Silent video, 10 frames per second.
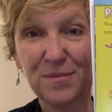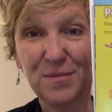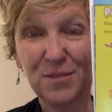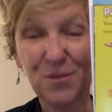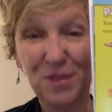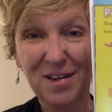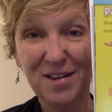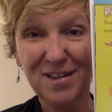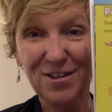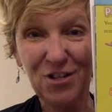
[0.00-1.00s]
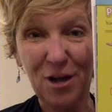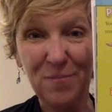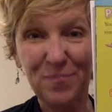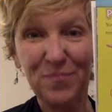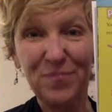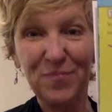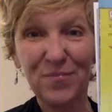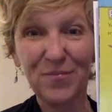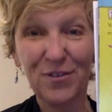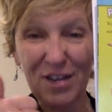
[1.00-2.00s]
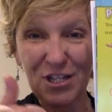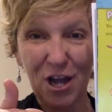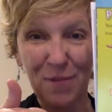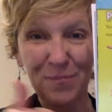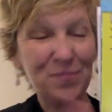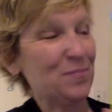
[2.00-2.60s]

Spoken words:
Do it. Good job. Great job.